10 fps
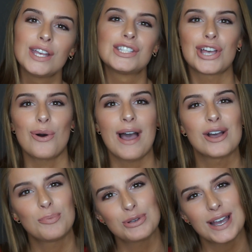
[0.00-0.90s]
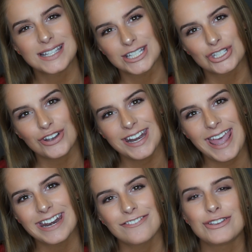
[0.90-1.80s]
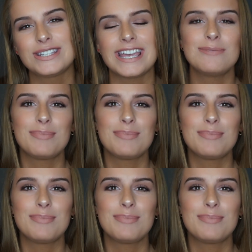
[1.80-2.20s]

So I hope you guys enjoyed it, and if you did,